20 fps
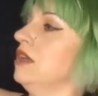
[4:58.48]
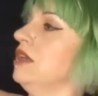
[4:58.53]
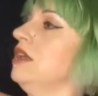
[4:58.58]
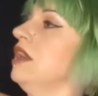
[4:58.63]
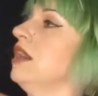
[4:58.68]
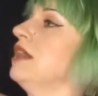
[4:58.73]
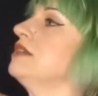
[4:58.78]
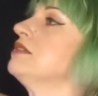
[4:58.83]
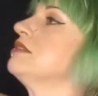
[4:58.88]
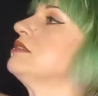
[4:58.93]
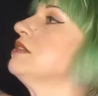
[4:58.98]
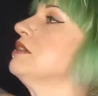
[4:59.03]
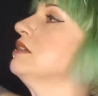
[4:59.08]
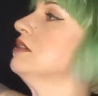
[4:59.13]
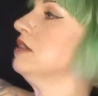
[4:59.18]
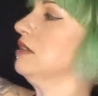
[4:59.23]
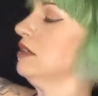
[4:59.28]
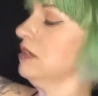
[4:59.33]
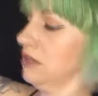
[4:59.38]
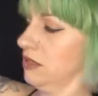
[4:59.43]
yikes,
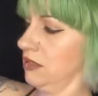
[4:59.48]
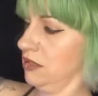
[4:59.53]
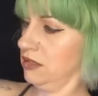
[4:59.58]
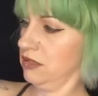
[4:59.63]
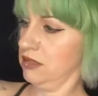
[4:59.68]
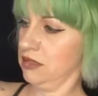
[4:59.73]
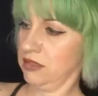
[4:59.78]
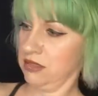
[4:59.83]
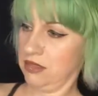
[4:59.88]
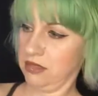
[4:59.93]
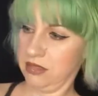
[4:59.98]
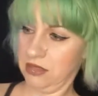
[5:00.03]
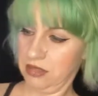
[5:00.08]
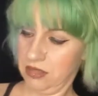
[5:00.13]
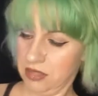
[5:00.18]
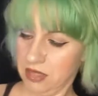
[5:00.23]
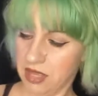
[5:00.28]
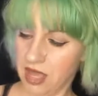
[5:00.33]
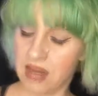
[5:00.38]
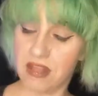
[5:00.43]

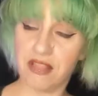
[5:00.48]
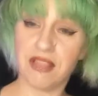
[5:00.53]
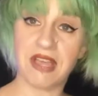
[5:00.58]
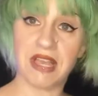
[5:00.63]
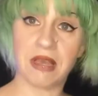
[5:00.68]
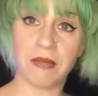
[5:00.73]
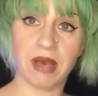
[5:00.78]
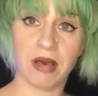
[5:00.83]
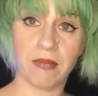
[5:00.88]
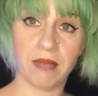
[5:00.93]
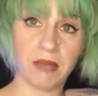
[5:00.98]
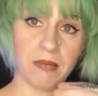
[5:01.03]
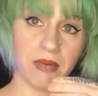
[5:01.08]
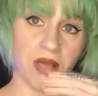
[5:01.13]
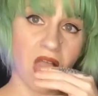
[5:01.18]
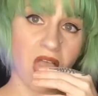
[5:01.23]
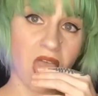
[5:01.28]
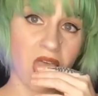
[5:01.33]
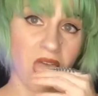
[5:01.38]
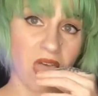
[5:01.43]
kind of thing about me,
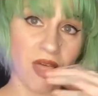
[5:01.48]
but